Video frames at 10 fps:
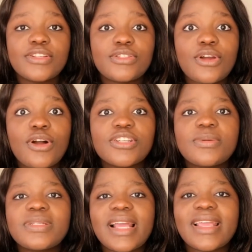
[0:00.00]
So
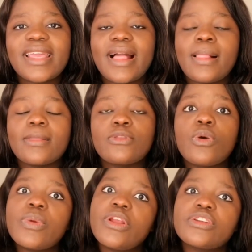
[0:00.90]
she was like, girl,
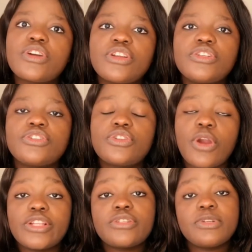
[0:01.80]
though we're not
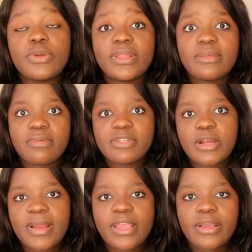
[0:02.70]
going to be doing the baby shower